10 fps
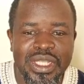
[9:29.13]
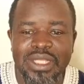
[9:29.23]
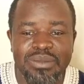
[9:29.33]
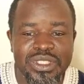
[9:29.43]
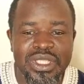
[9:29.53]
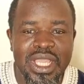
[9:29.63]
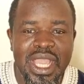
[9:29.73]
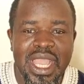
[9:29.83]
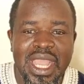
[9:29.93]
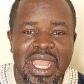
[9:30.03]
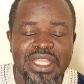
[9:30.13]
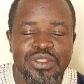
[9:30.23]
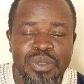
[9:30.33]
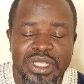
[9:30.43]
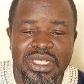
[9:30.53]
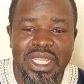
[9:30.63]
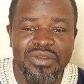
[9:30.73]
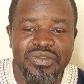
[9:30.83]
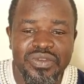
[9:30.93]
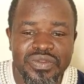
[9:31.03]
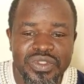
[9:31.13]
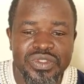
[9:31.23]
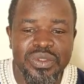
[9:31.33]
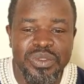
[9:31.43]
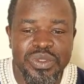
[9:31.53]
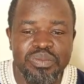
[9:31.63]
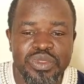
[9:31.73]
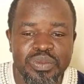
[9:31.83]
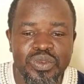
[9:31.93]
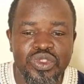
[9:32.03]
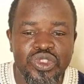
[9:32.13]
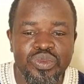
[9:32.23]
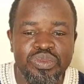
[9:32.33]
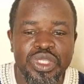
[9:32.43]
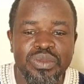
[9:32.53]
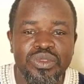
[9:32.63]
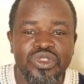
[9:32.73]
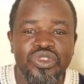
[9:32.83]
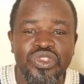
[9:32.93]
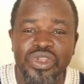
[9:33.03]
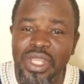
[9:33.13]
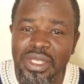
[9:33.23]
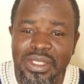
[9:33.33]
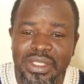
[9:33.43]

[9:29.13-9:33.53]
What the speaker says: That means I expect that 50 something people should be able to join.